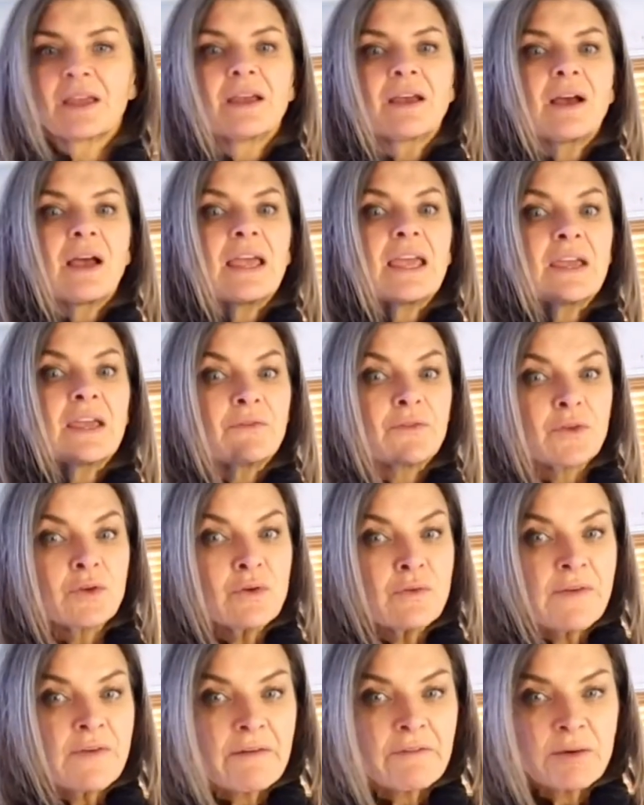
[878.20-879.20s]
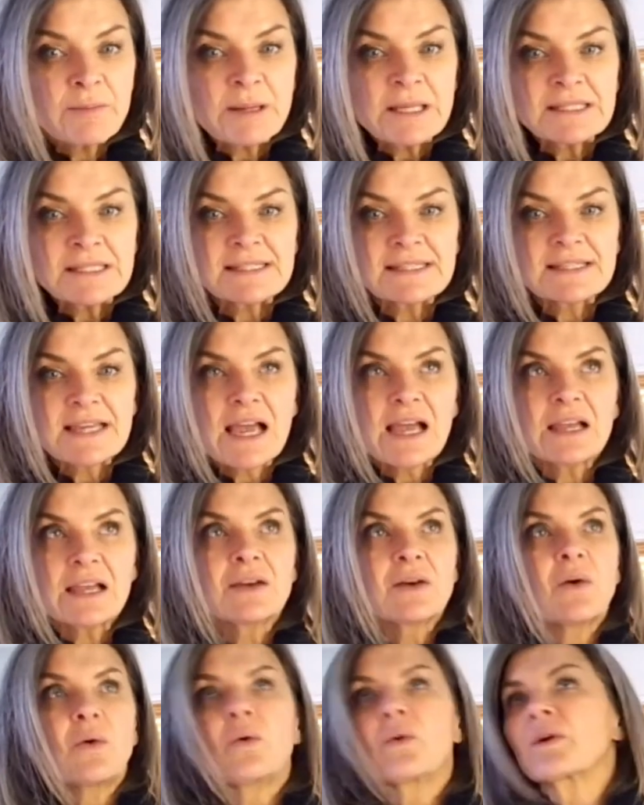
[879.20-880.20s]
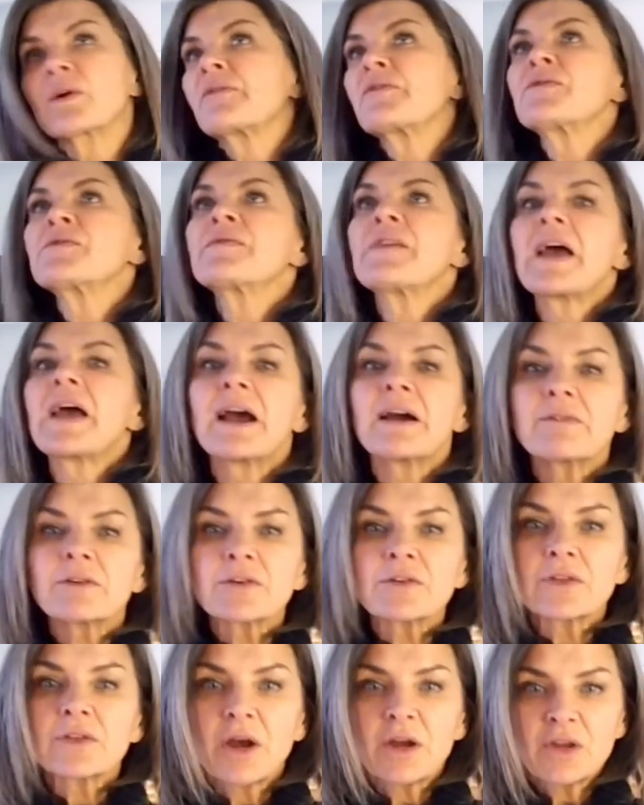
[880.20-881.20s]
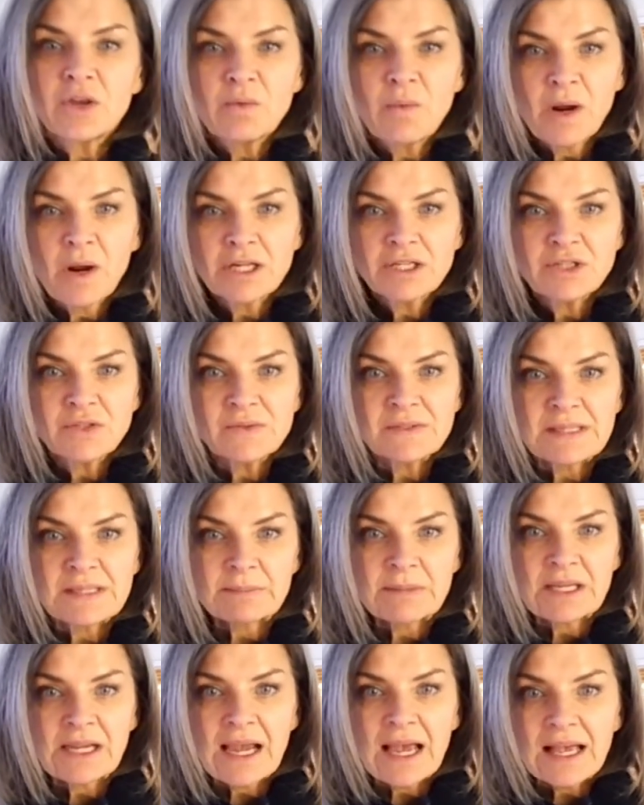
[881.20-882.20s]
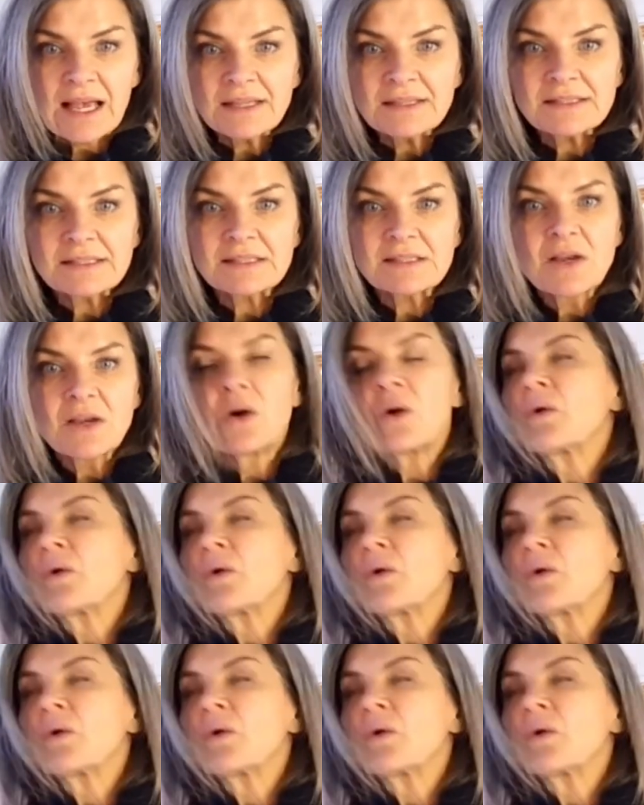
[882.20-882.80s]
if you've ever been stuck, or if you've ever thought you want to do something else,